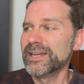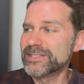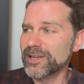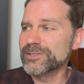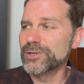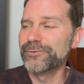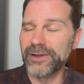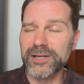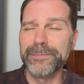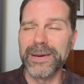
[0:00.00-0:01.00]
it's also
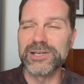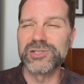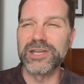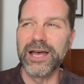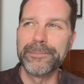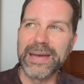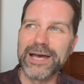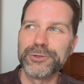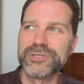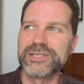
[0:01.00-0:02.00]
very much
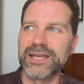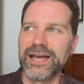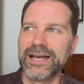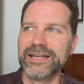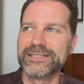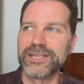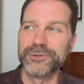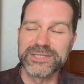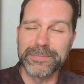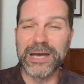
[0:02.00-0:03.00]
about uh, so
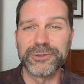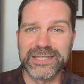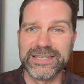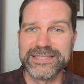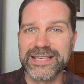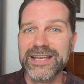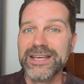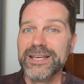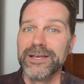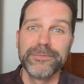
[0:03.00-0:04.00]
it's about his
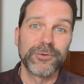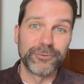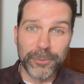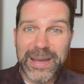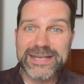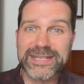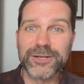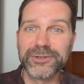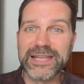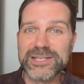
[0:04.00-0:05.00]

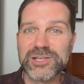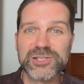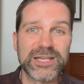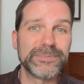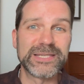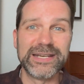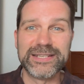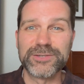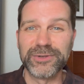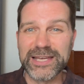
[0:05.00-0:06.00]
romantic relationships and
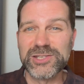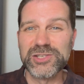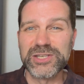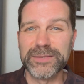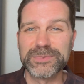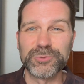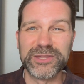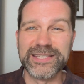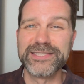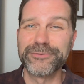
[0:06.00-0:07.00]
his relationships with
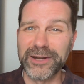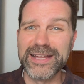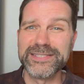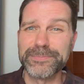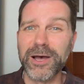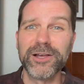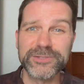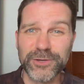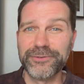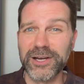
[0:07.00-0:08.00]
his friends, but
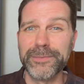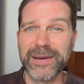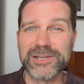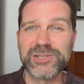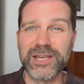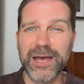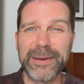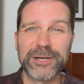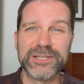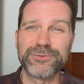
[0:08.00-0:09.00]
also very much
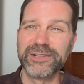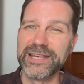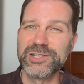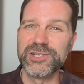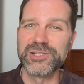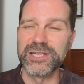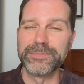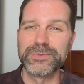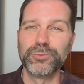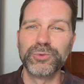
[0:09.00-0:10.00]
about his
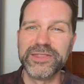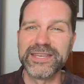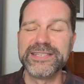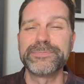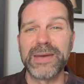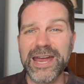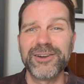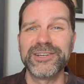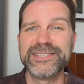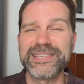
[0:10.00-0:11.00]
relationships with his
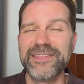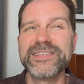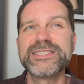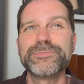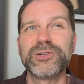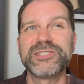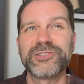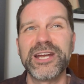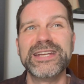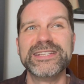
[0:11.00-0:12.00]
parents. And this is
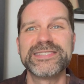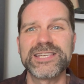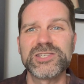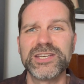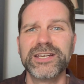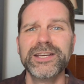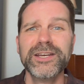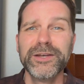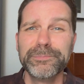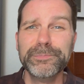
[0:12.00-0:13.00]
portrayed in such a
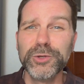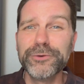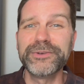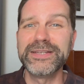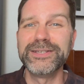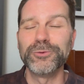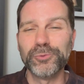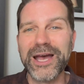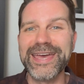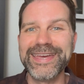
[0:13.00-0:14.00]
moving
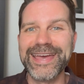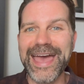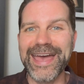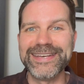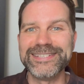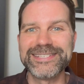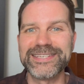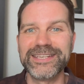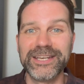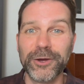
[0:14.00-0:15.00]
way, and
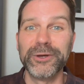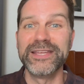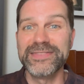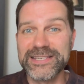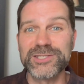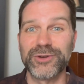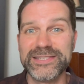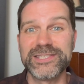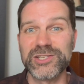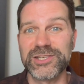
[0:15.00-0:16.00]
you know, in this
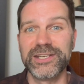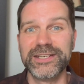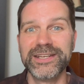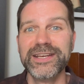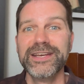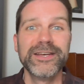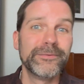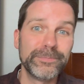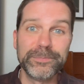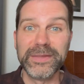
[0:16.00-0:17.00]
transition
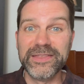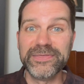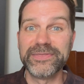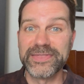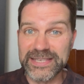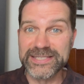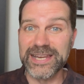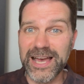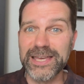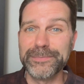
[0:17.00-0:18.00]
in this
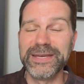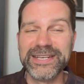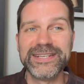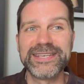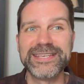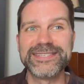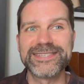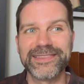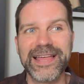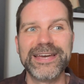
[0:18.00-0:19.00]
time in
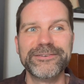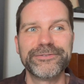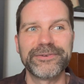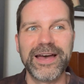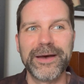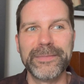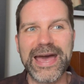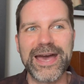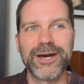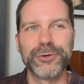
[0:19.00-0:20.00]
his life um,
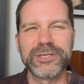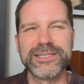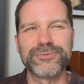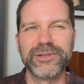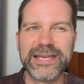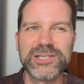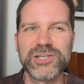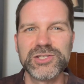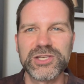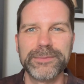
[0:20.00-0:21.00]
how his
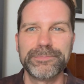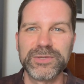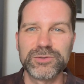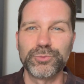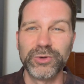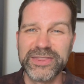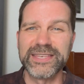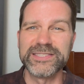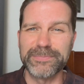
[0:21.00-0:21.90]
relationship with his